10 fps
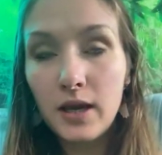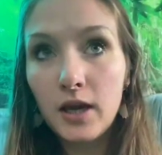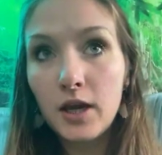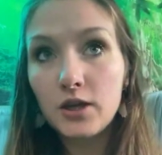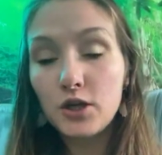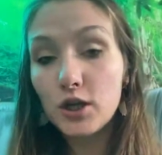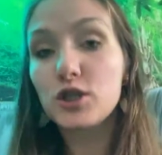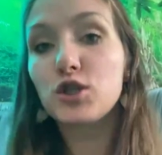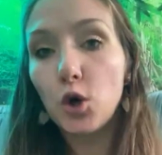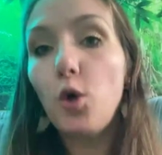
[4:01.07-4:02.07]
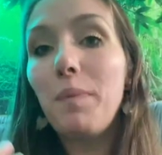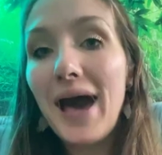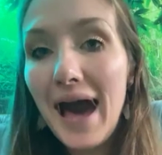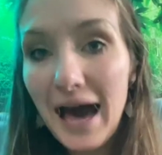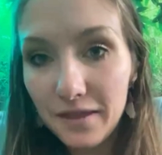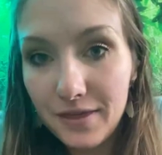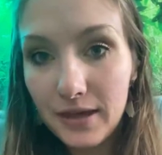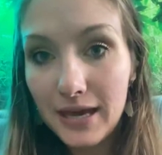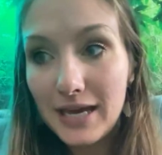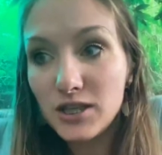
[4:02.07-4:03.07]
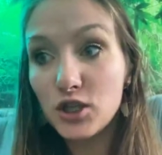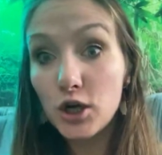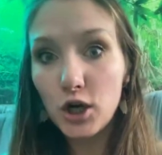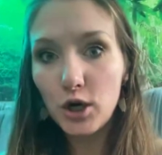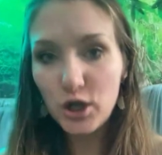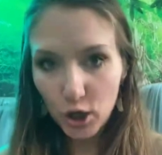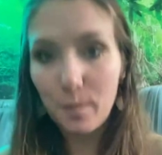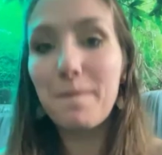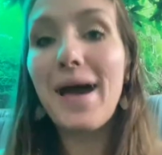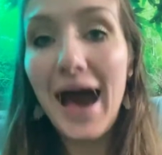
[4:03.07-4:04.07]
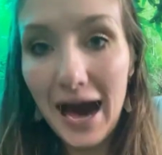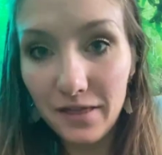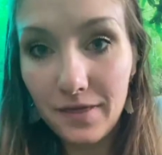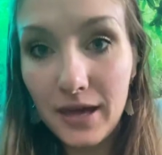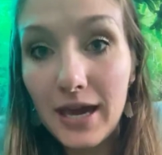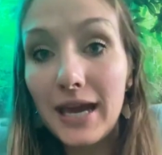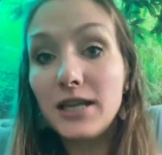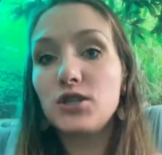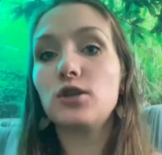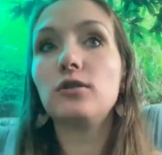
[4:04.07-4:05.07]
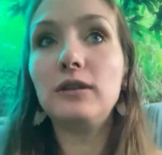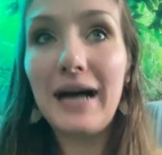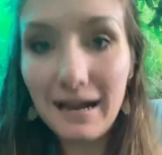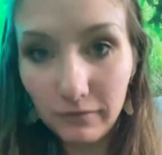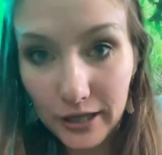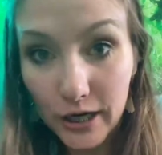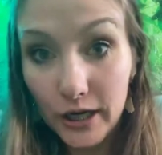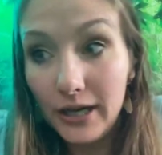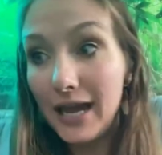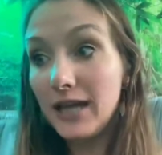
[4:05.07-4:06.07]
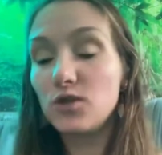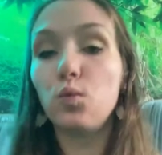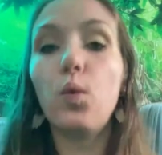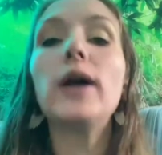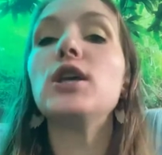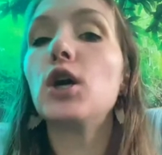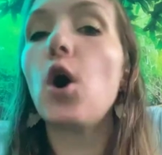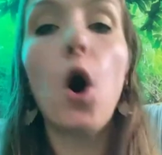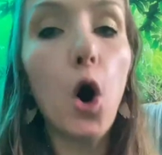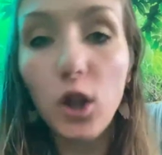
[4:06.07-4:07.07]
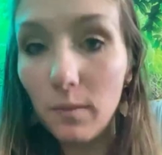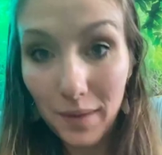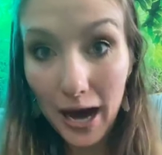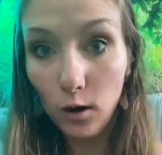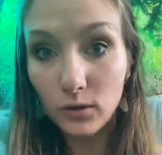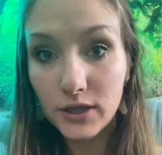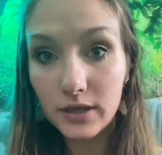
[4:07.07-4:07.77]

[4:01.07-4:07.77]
Your soul path is your path. It's your livelihood. It's what you're all about.